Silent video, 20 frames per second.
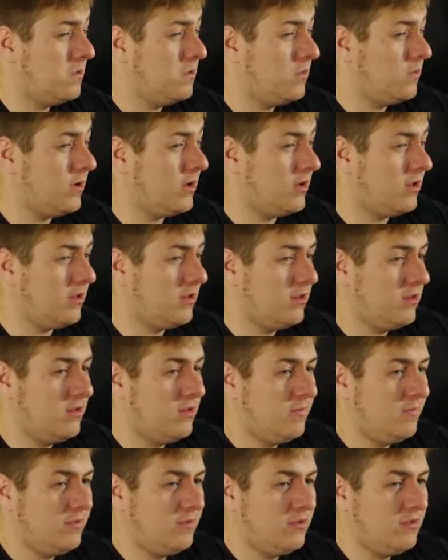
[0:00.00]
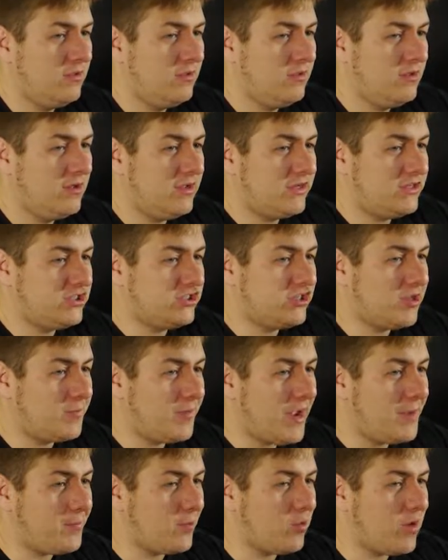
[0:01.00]
Well, it's just a
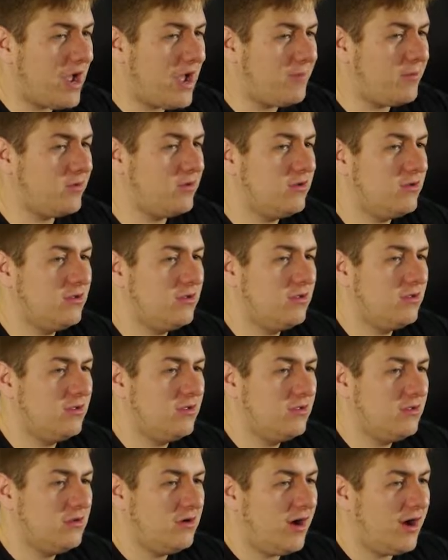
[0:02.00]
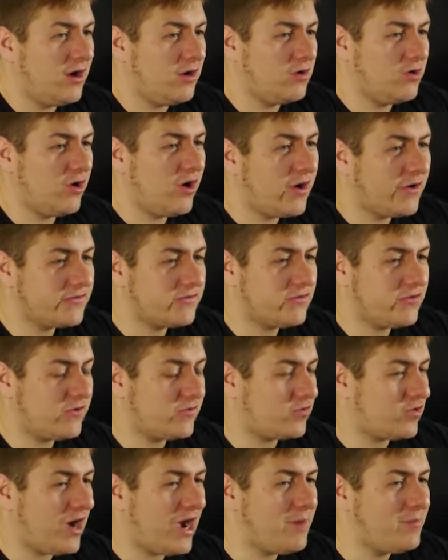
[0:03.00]
paper rabbit. I don't know how else to
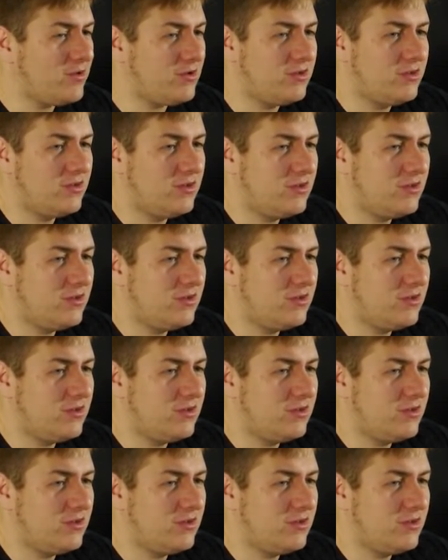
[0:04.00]
describe it.